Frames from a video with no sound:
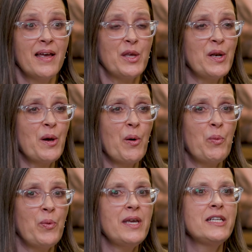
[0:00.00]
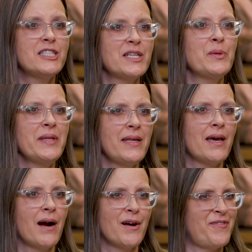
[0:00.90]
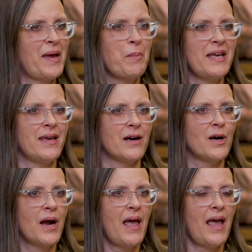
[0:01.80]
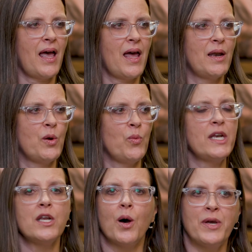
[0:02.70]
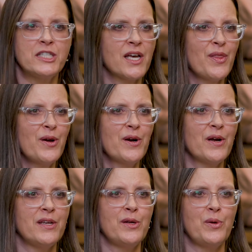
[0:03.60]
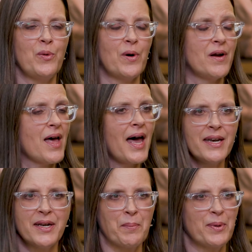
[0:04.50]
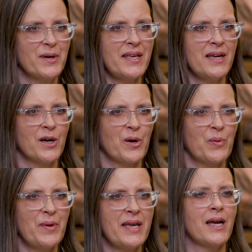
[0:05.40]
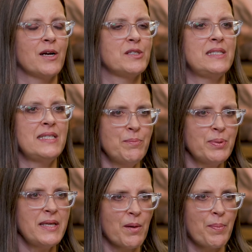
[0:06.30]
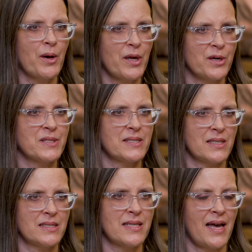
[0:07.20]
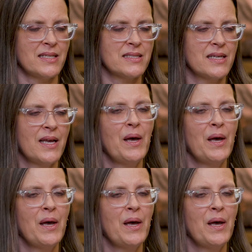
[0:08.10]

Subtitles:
We genuinely are a family here, and we know each other. You are not a number here. We care deeply about your success.